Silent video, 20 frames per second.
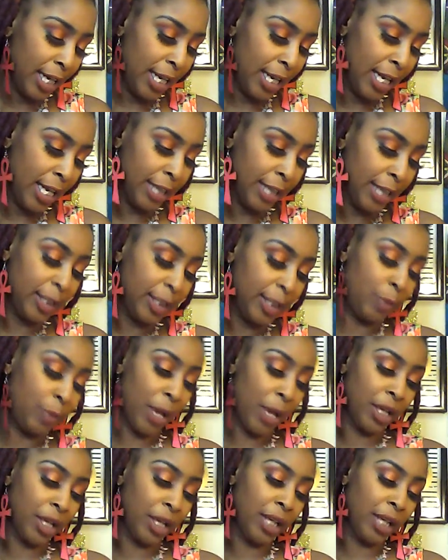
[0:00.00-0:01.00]
is
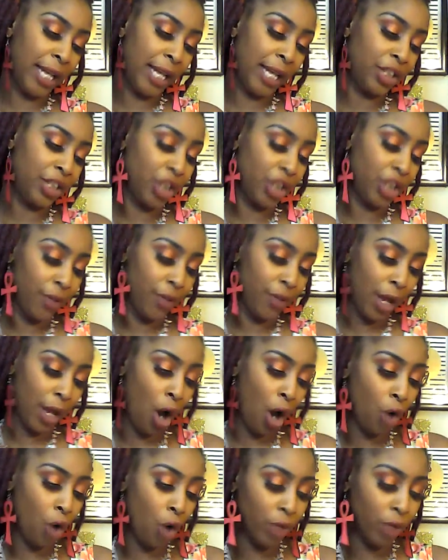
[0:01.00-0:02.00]
speculation that
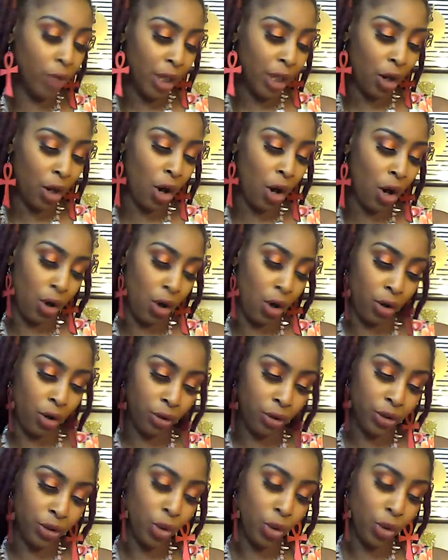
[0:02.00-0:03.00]
only
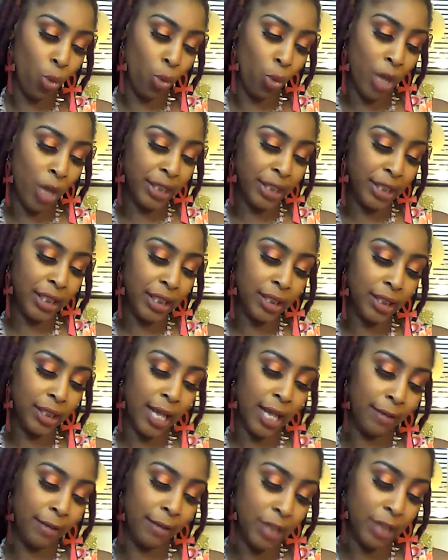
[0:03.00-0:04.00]
occurs once in a
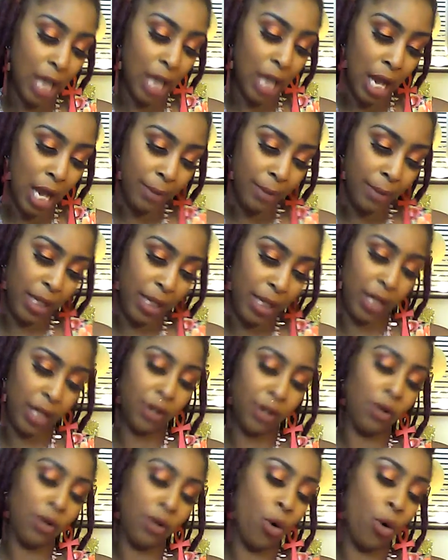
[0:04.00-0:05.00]
lifetime
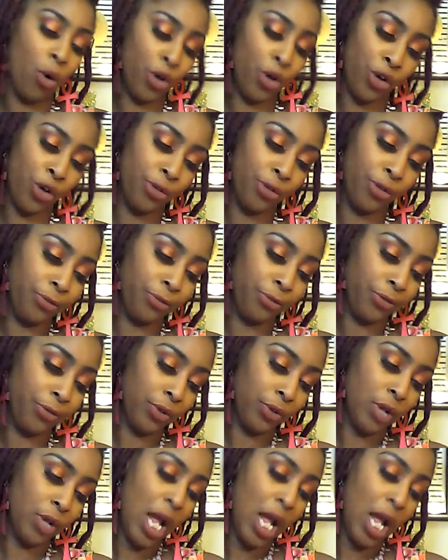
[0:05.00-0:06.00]
here on Earth.
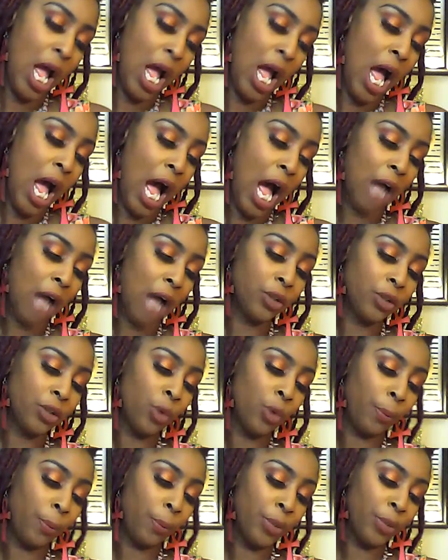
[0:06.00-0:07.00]
How to
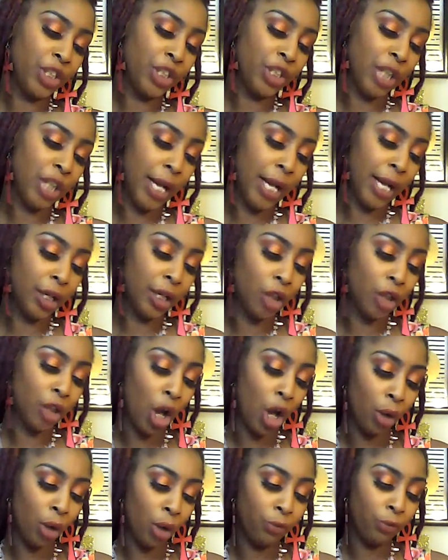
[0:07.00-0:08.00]
appreciate and
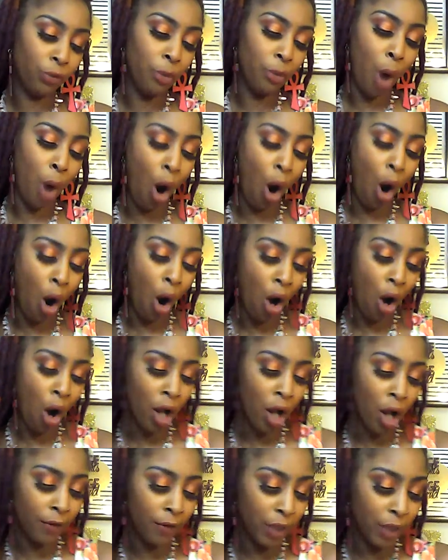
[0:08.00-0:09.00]
learn from all
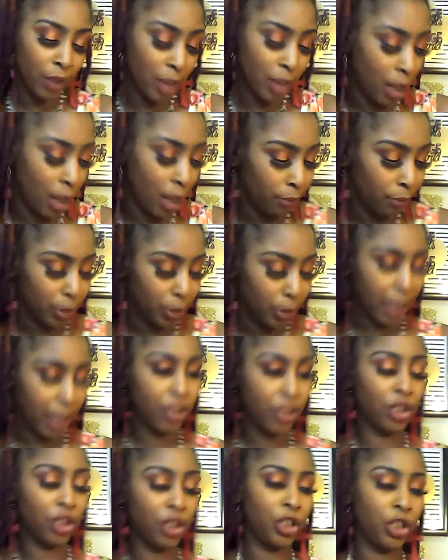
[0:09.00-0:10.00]
of the love
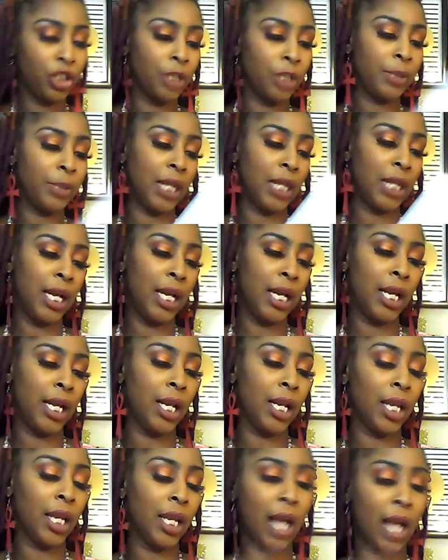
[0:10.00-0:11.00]
relationships in
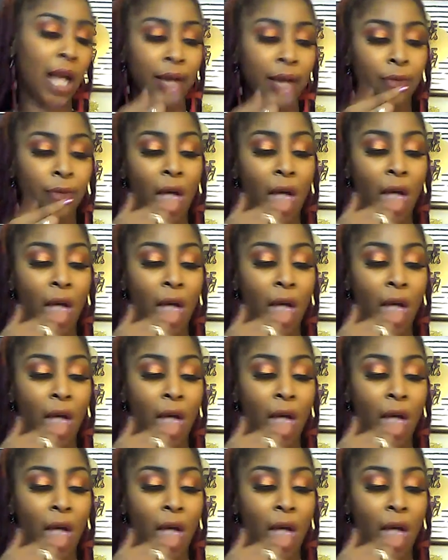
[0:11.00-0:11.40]
life.